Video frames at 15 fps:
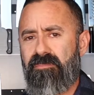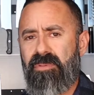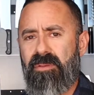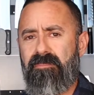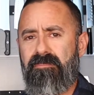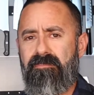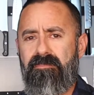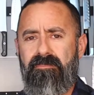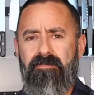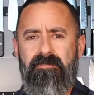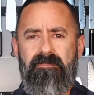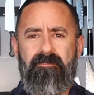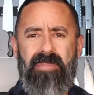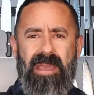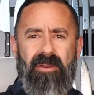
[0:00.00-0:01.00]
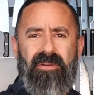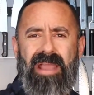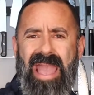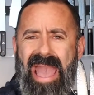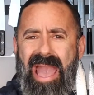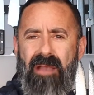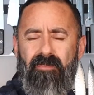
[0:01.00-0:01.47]
but better to
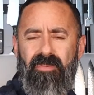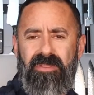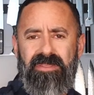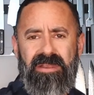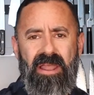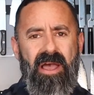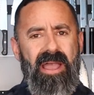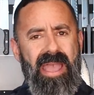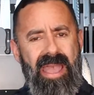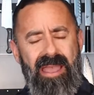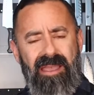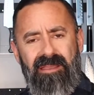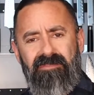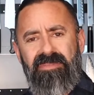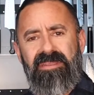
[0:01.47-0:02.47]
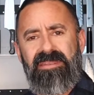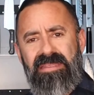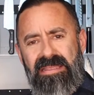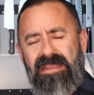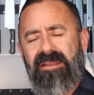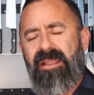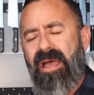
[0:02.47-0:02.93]
have one than not have, than
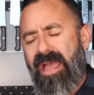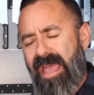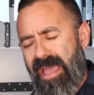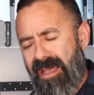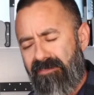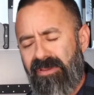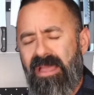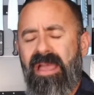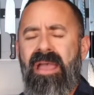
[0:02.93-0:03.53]
need to not have.